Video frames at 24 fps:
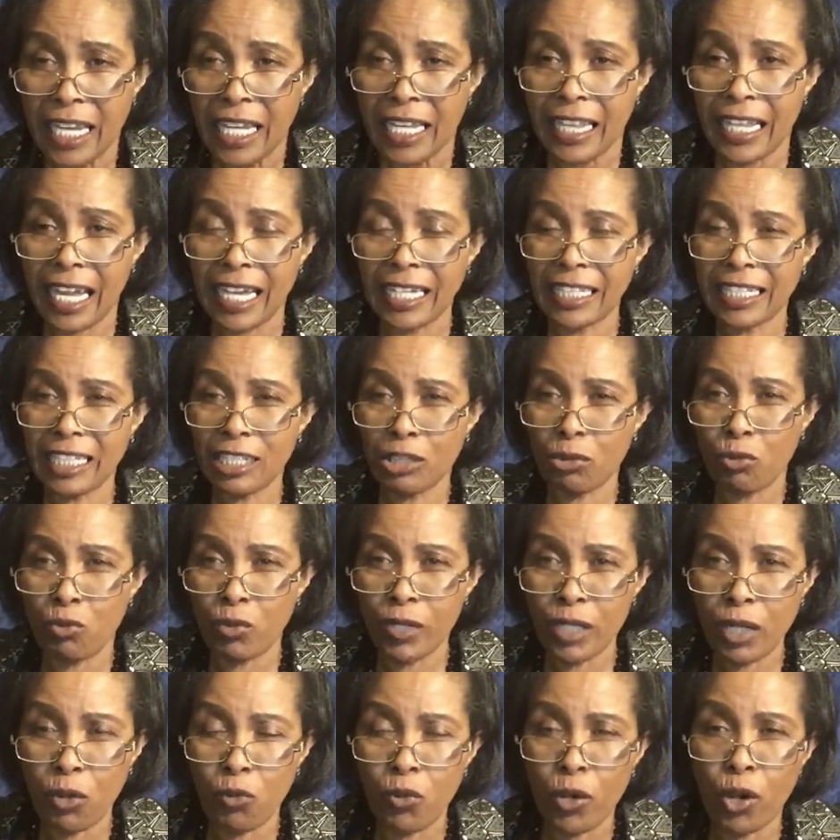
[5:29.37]
Then this
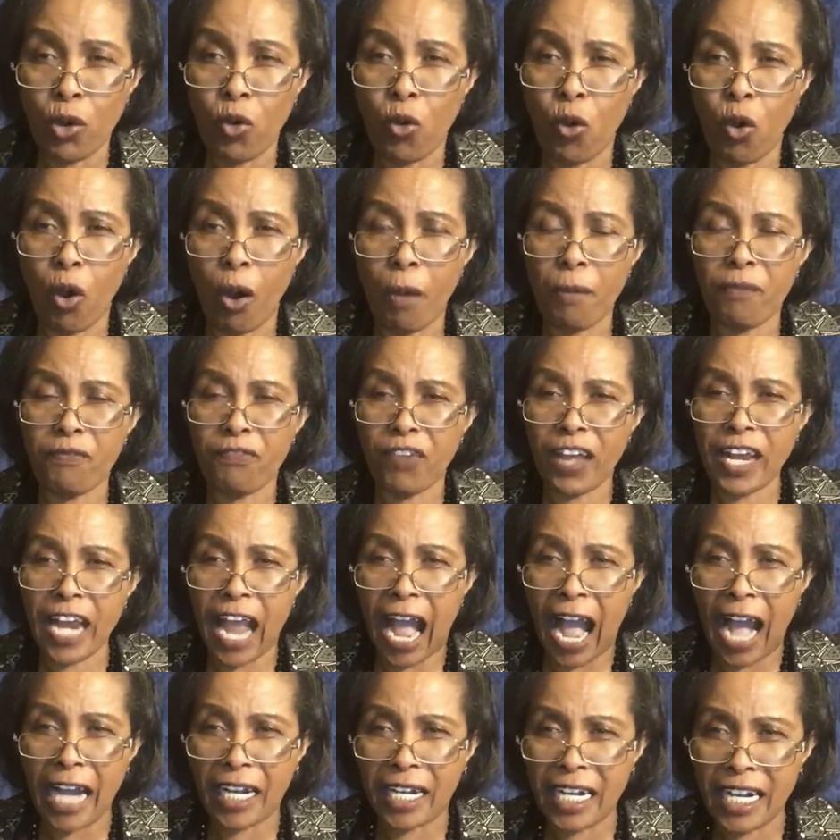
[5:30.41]
wind will go very
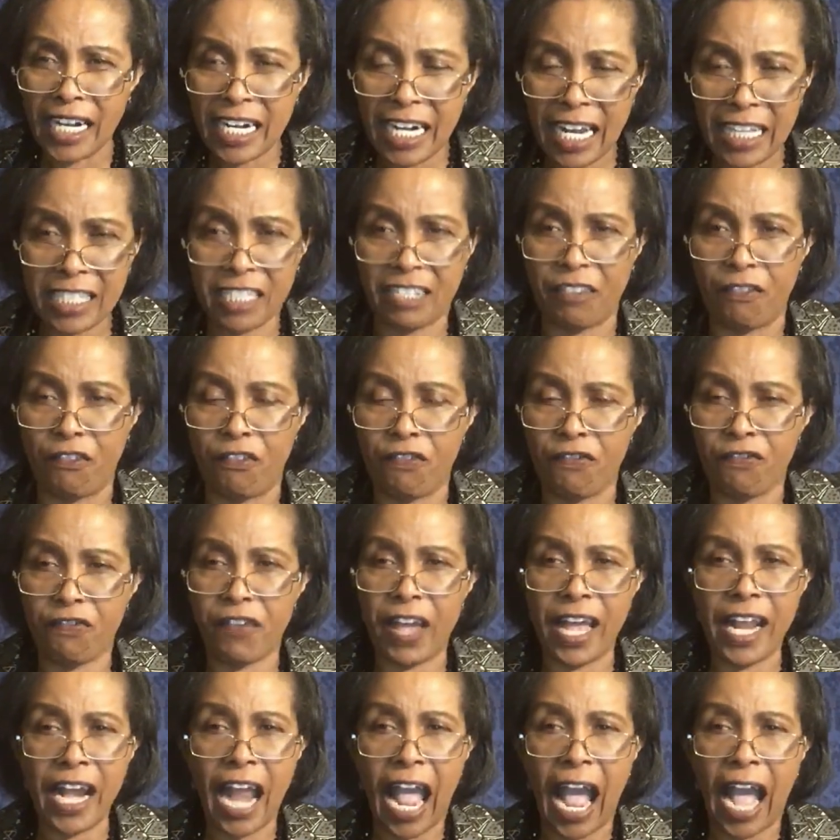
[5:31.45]
aggressive,
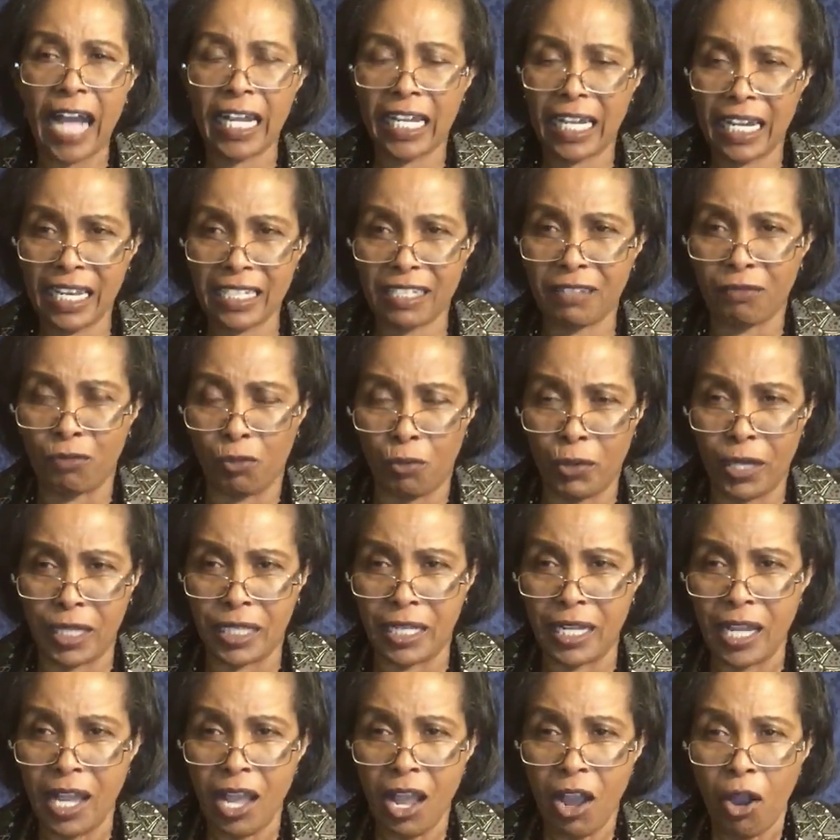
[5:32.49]
very aggressive
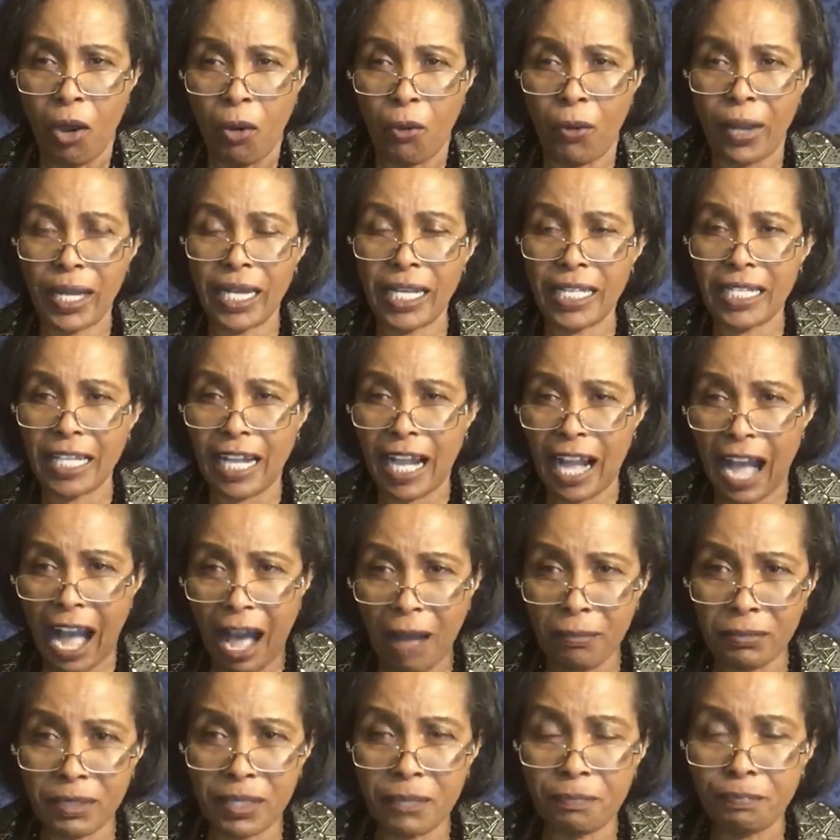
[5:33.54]
wind. When it
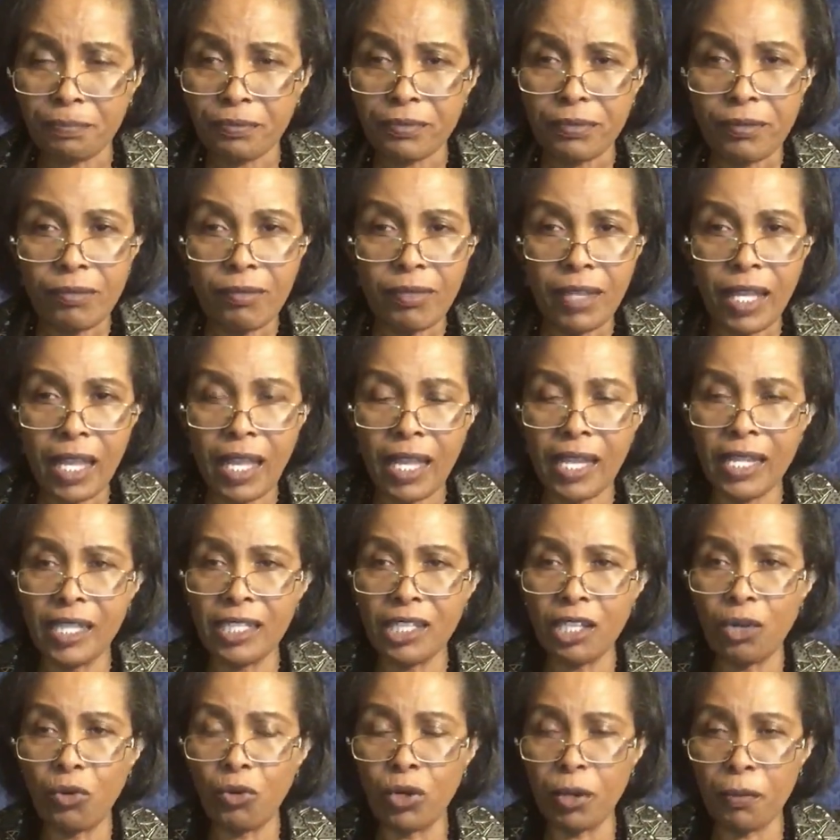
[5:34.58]
comes,
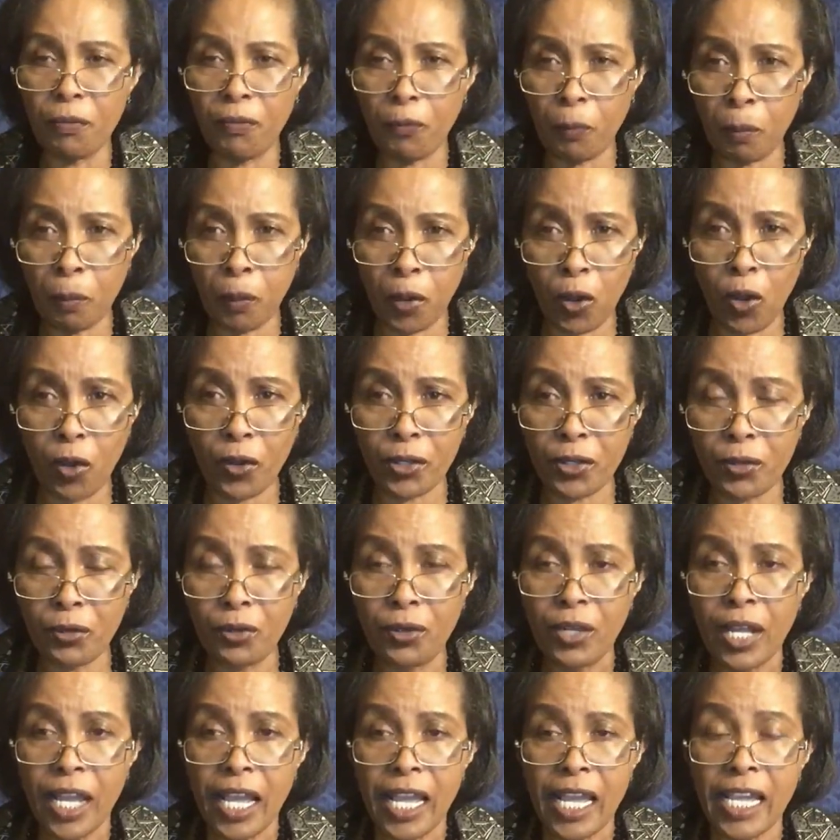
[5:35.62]
it will blow
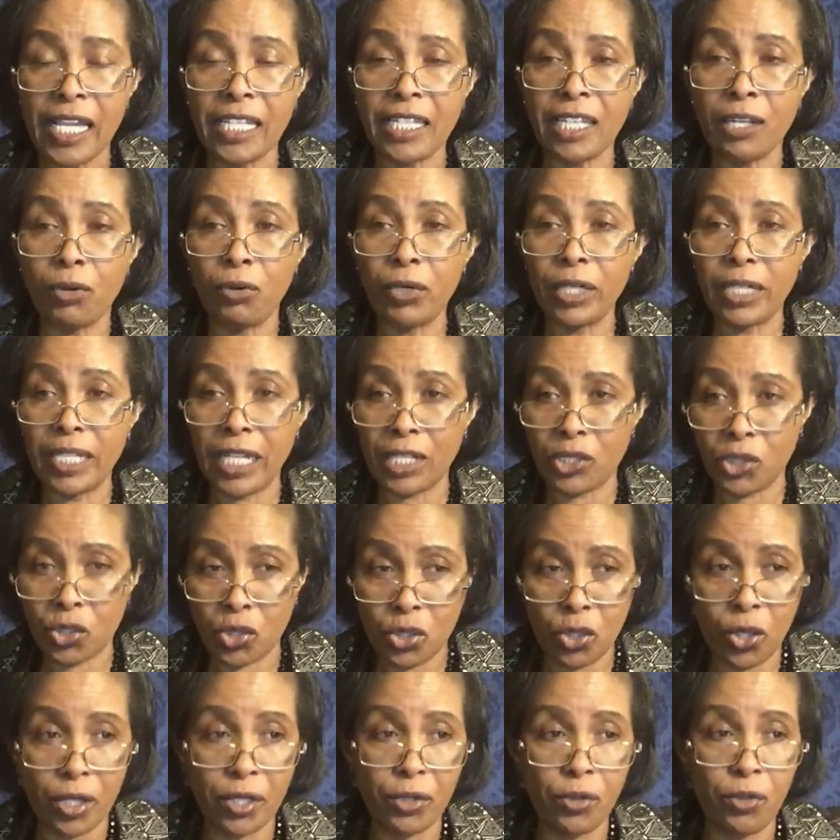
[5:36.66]
you, it will
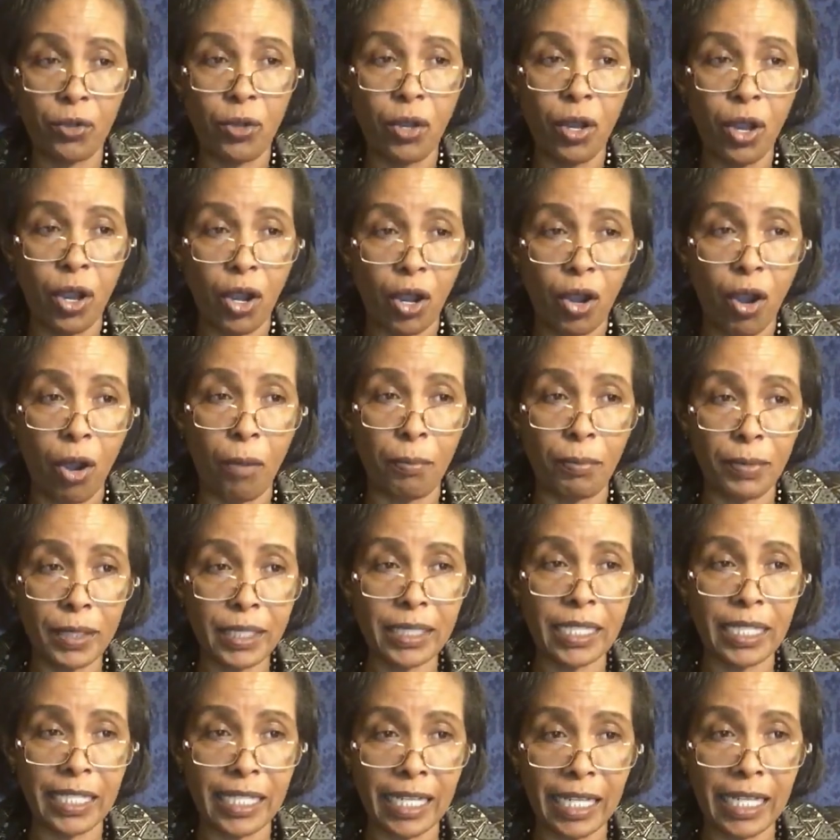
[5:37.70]
destroy you
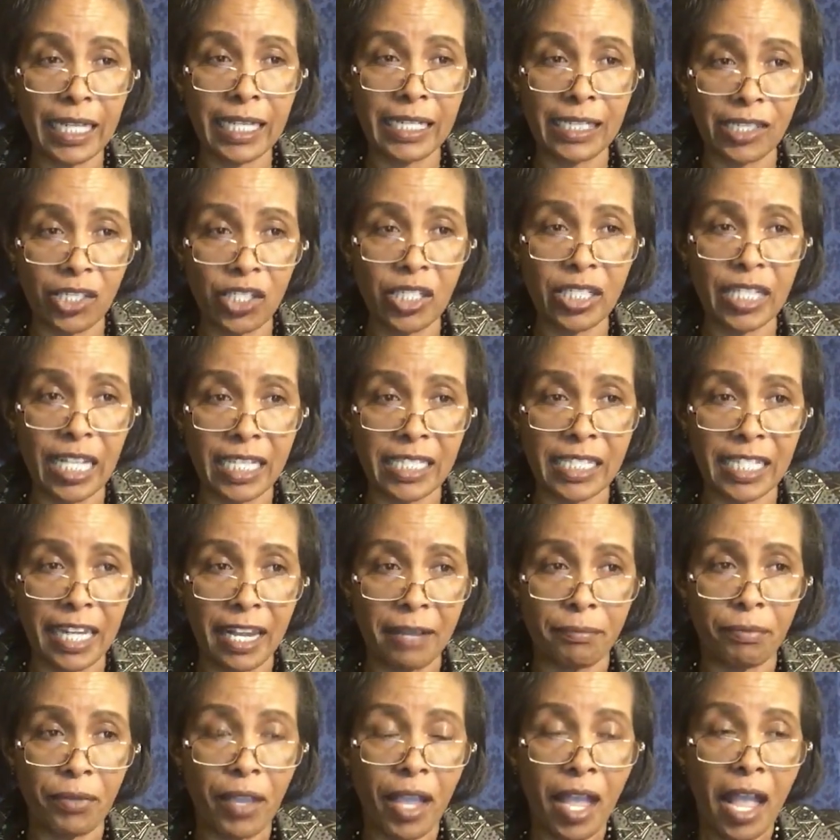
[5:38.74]
completely in Jesus'
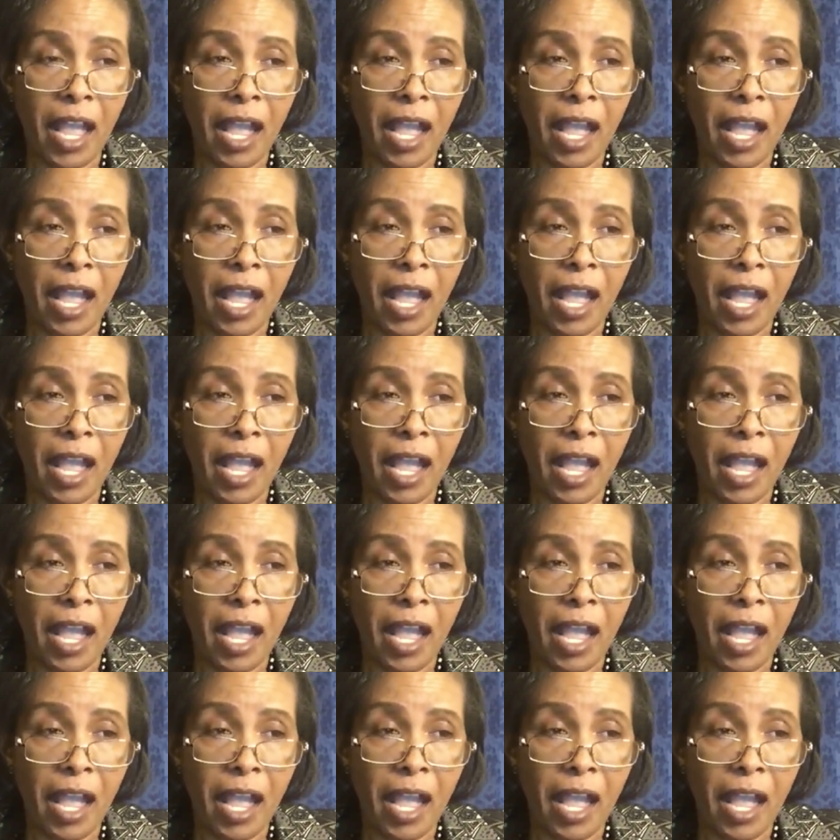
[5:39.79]
name.